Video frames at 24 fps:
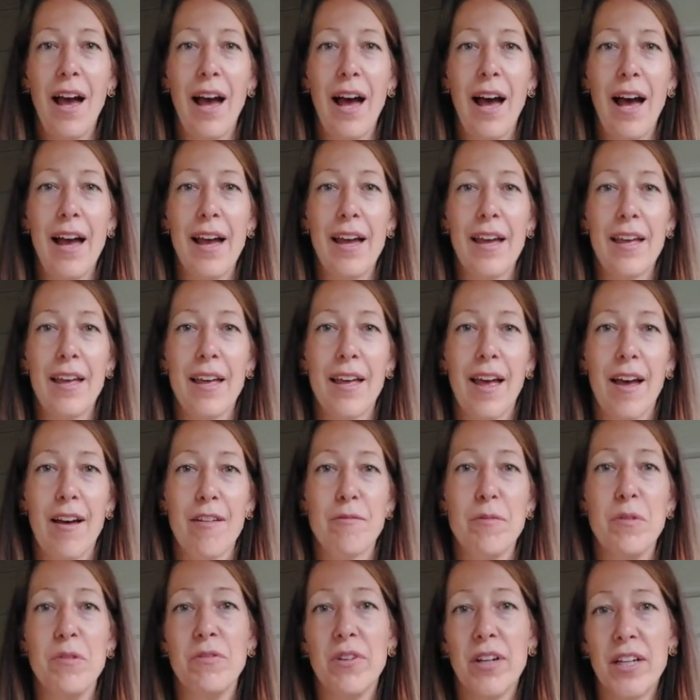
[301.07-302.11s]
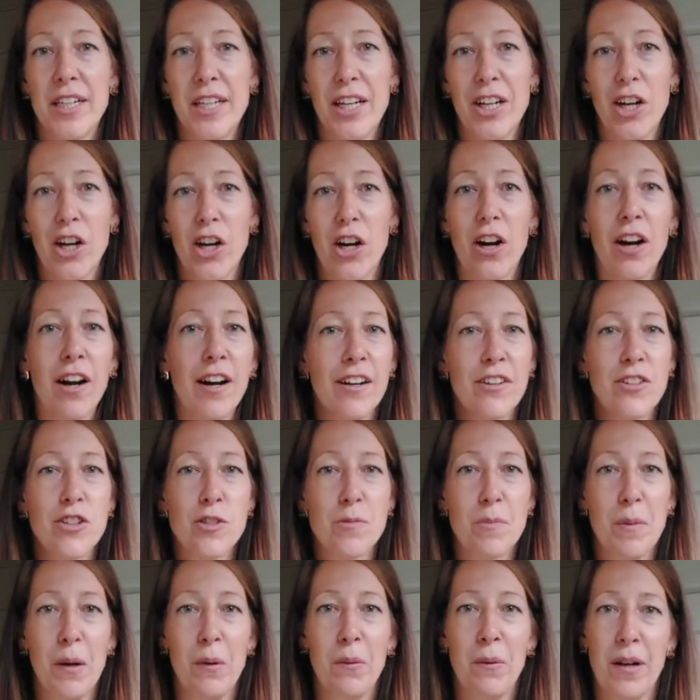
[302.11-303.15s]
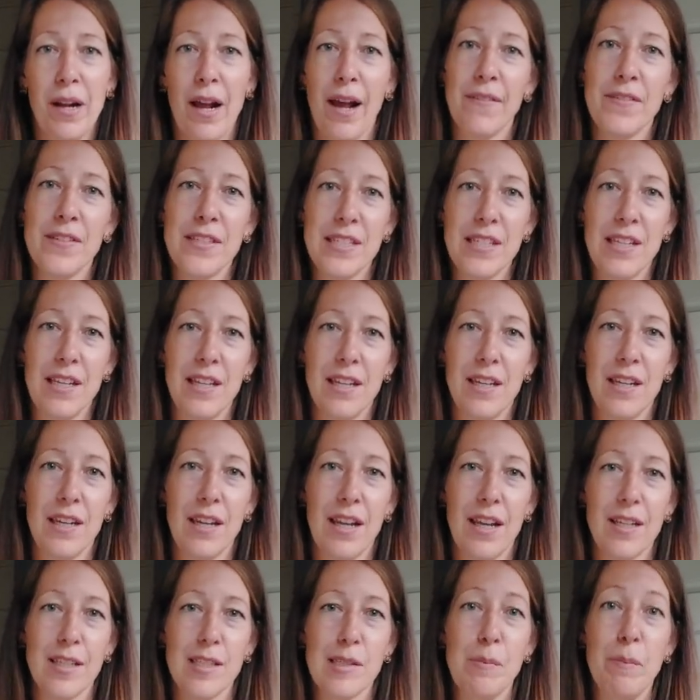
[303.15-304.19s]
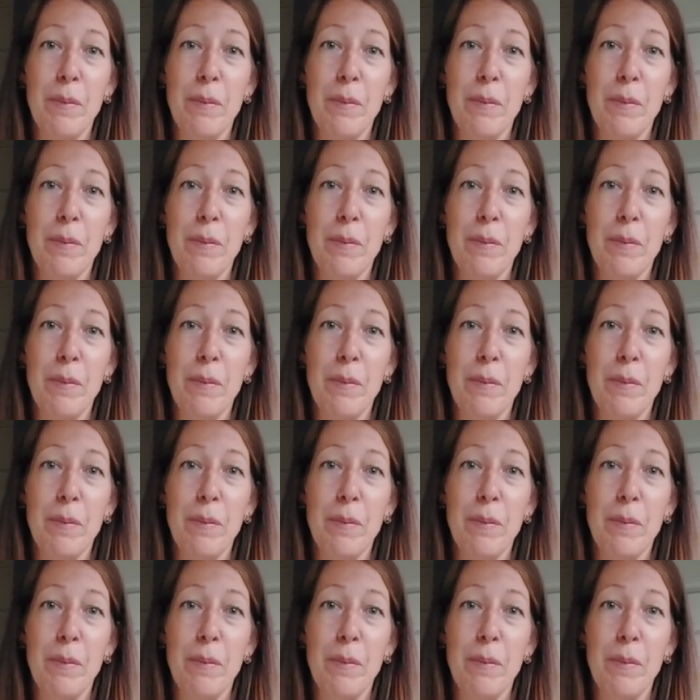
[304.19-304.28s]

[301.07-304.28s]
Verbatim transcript: I have been very encouraged by what I've seen as